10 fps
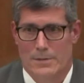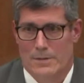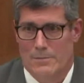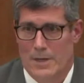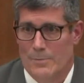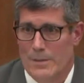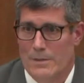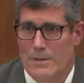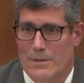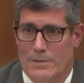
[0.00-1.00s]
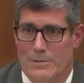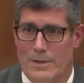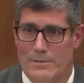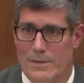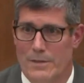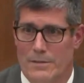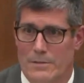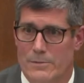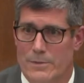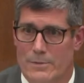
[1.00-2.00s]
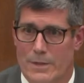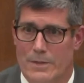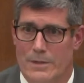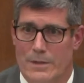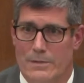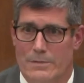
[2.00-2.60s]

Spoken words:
In my opinion, it doesn't have anything to do with why he died.